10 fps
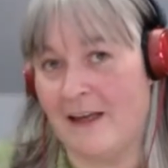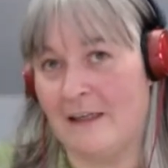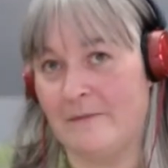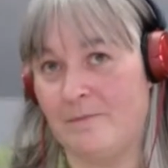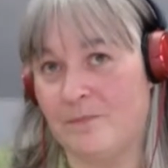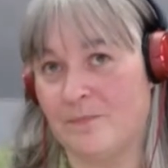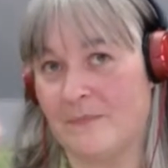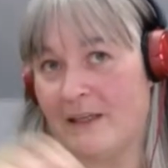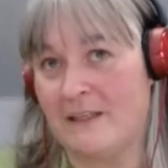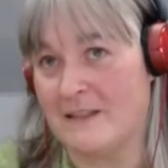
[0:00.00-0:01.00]
um
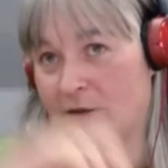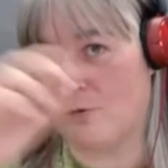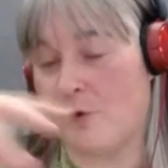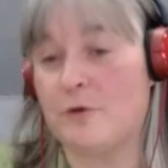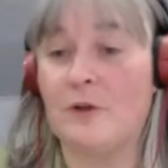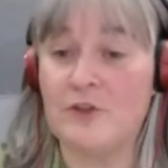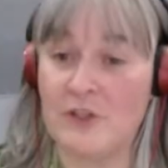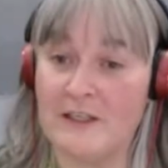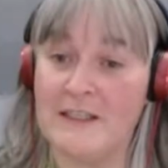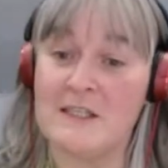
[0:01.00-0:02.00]
it's
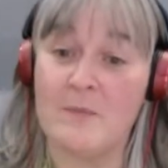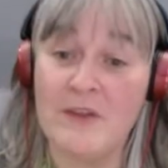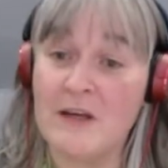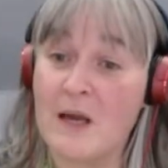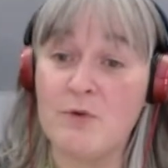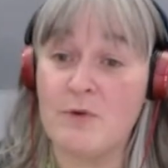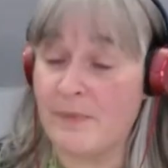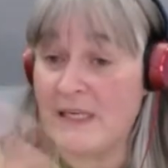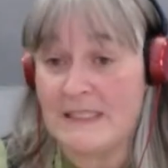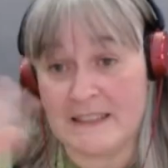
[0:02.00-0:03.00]
chronological it's something that can be
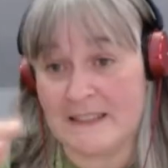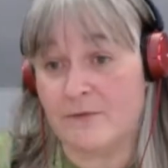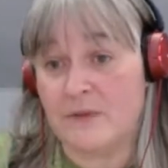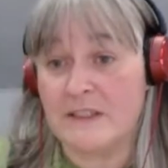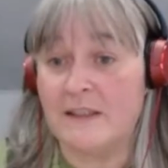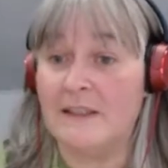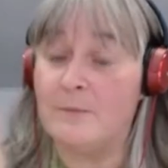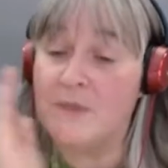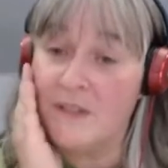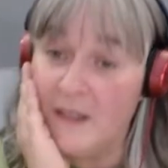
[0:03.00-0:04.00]
repeated several
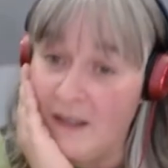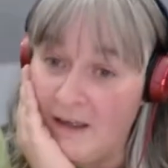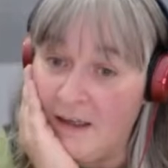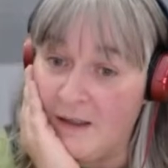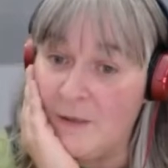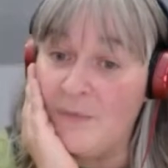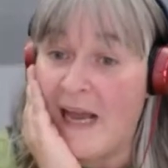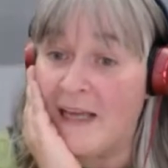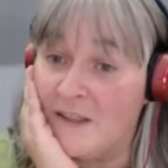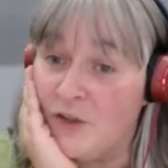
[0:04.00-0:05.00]
times it can be
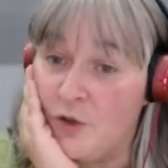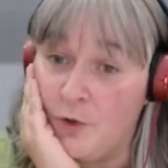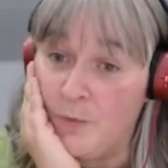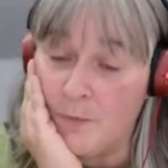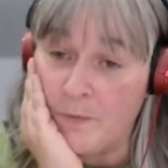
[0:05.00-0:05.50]
added to